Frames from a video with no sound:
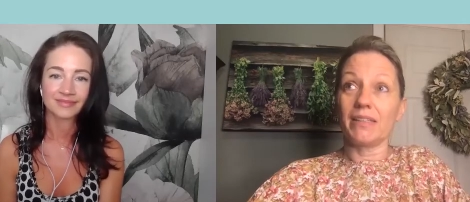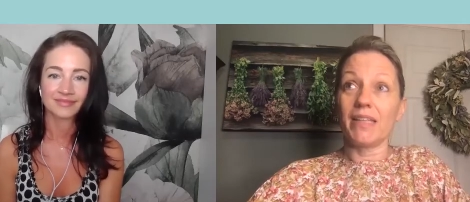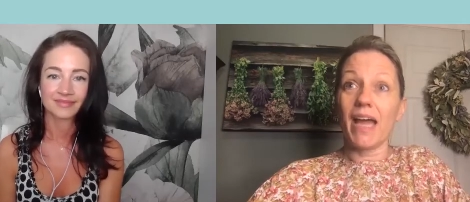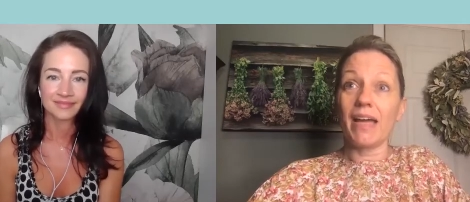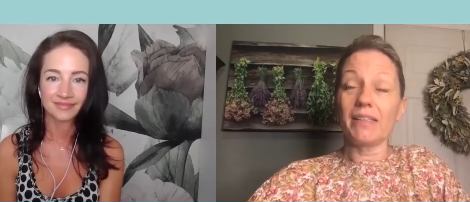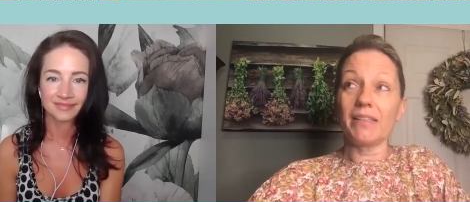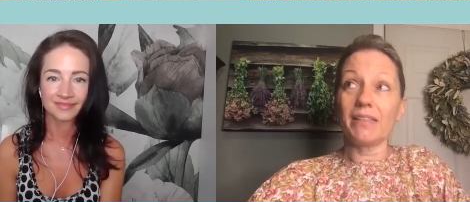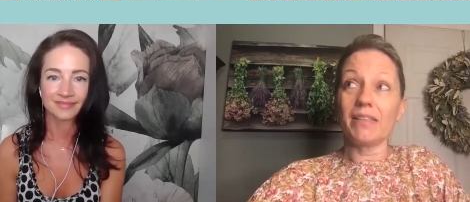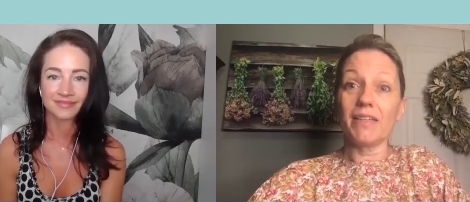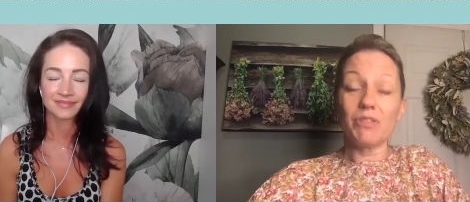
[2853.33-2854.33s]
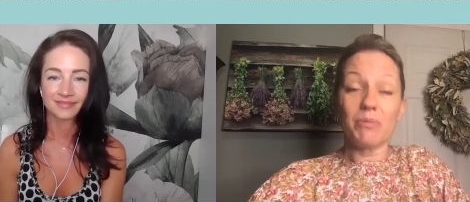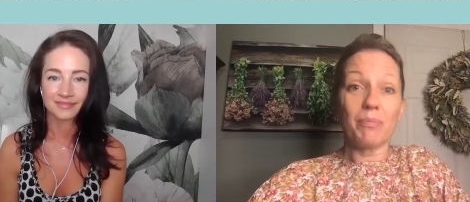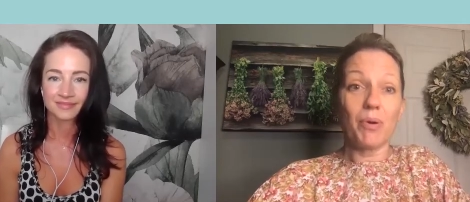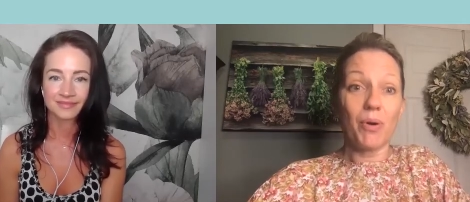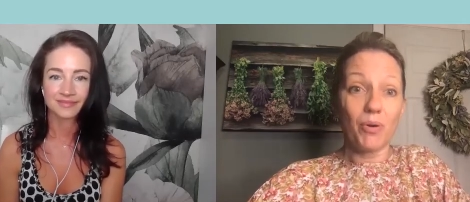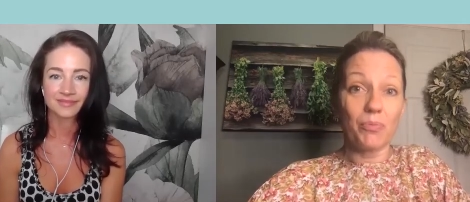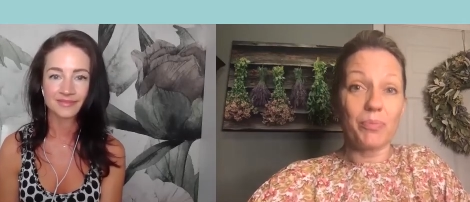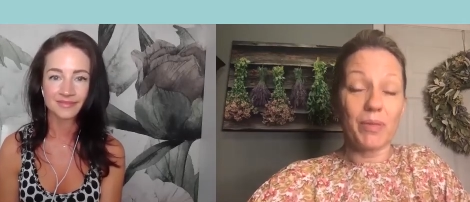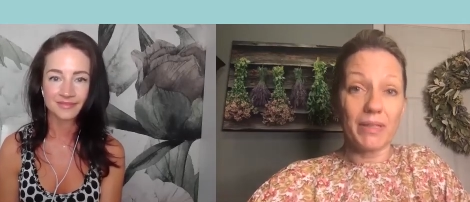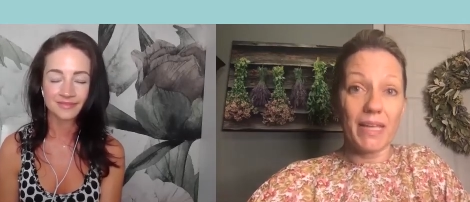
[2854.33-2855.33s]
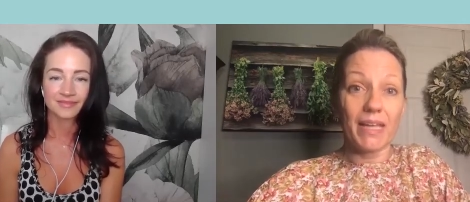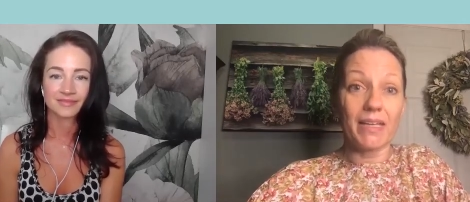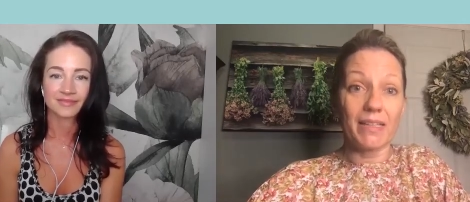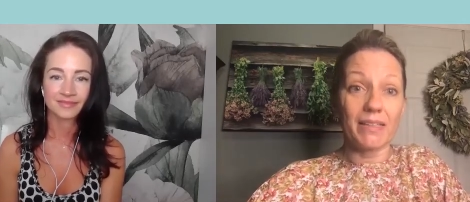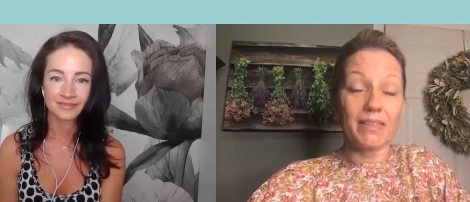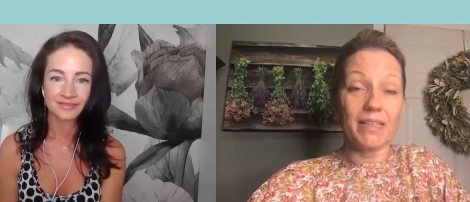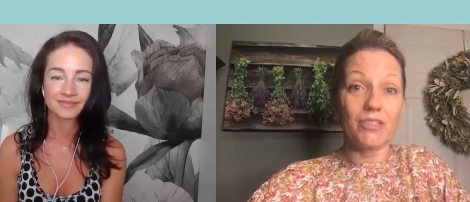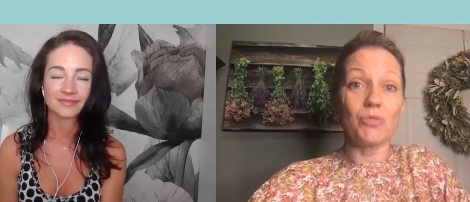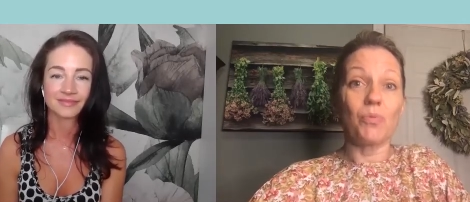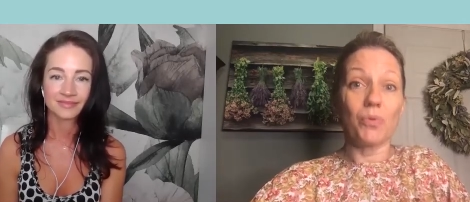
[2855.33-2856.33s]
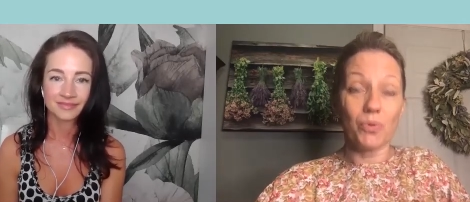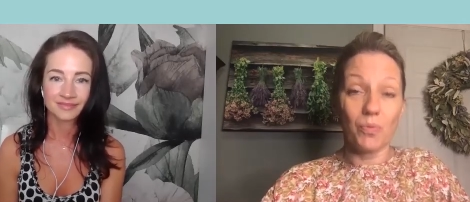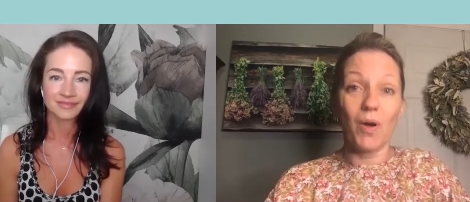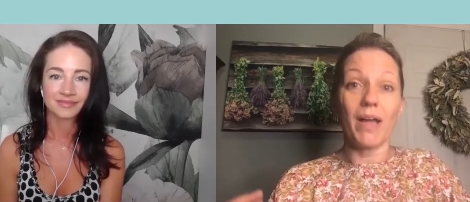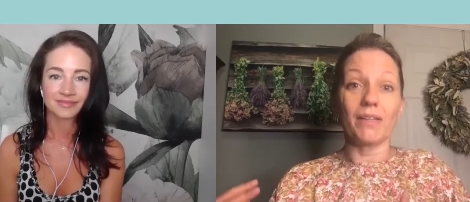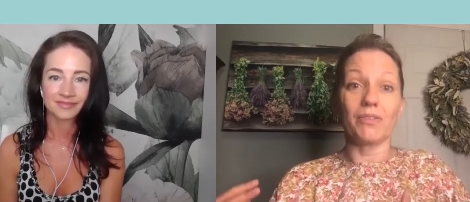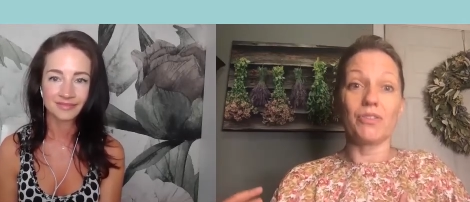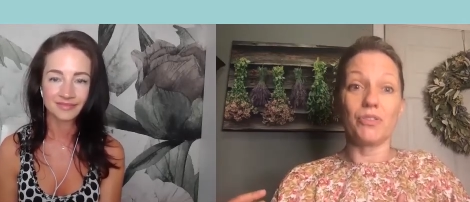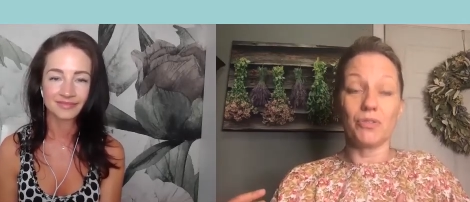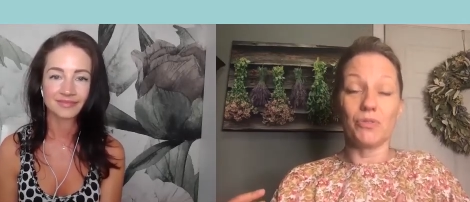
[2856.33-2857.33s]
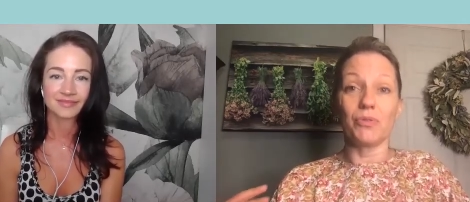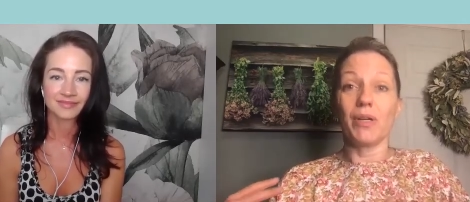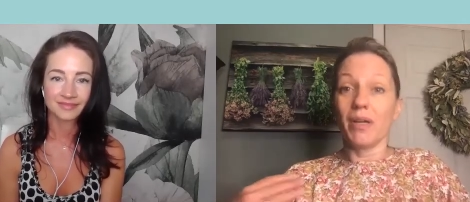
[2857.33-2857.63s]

Speaker 1: that gives people hope that they can, that it's worthwhile to